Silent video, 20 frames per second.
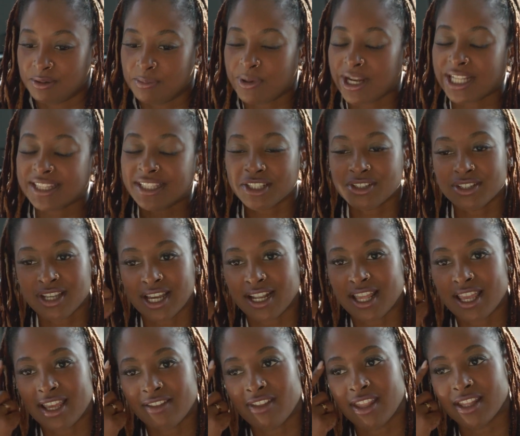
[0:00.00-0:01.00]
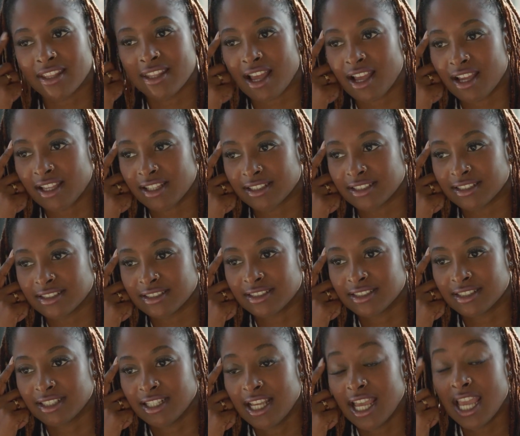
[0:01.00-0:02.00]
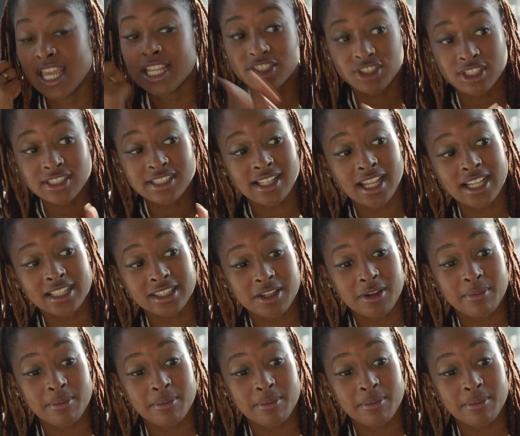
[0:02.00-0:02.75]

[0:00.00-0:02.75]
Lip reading: But I think you gotta have that knowledge. And just like